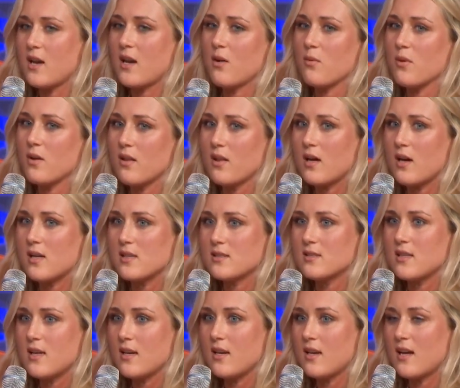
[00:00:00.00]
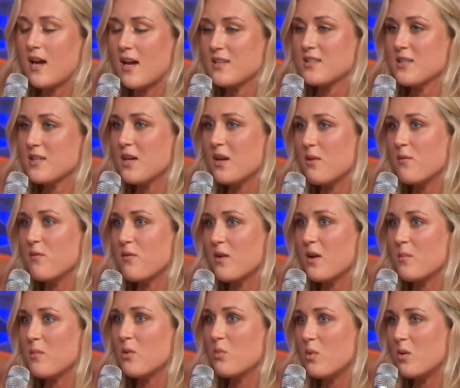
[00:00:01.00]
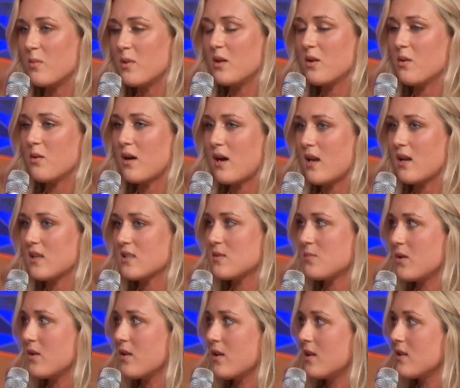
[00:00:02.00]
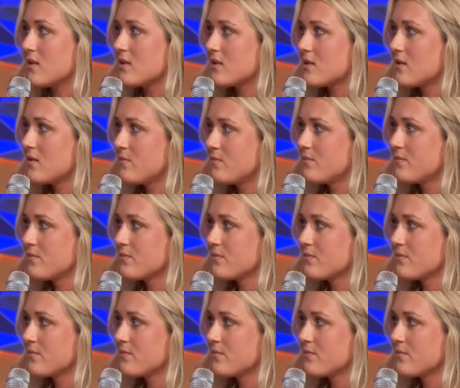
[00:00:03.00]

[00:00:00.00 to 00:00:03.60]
And I realized that it had to come from a woman who had experience.